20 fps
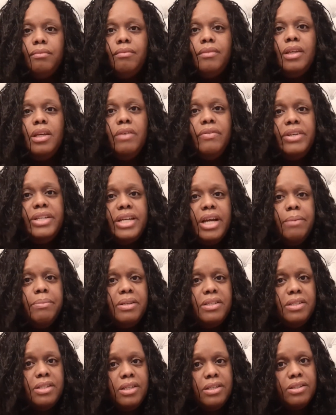every time the
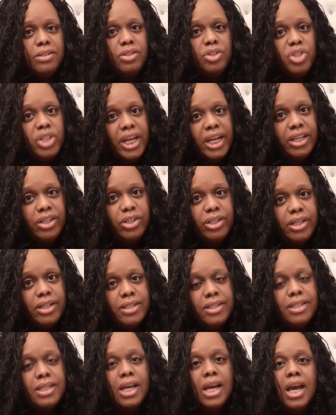season
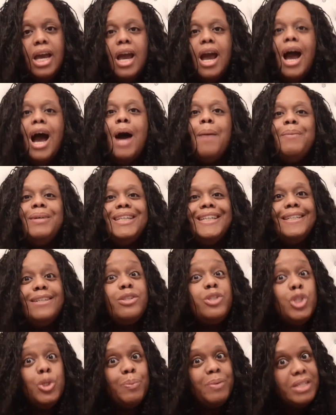changes. I'm a little
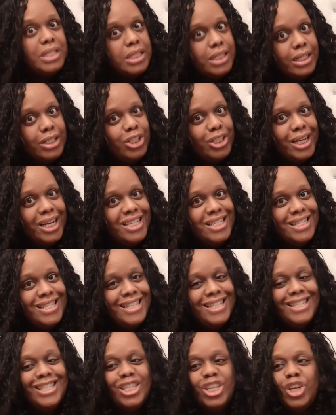superstitious,
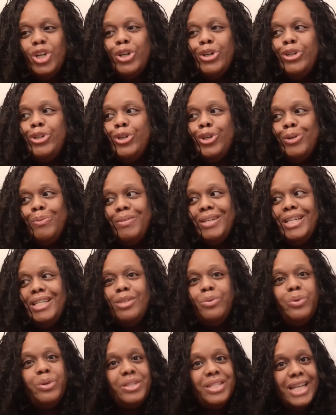so normally
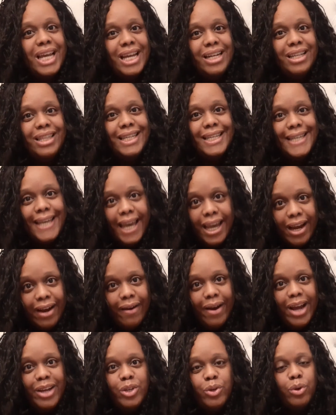towards the end of the
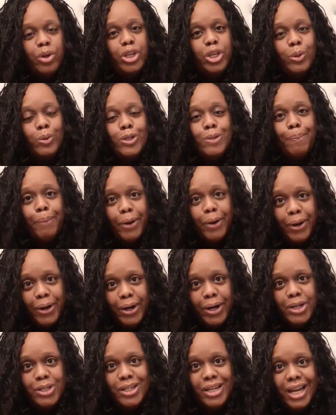year, I do a huge
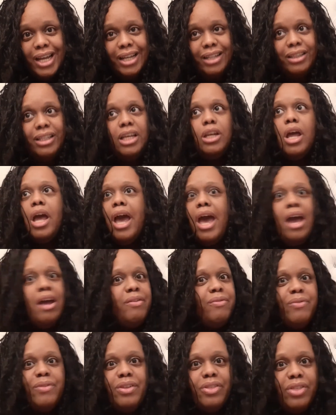purge and I clean
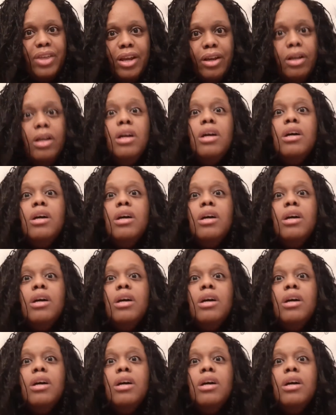everything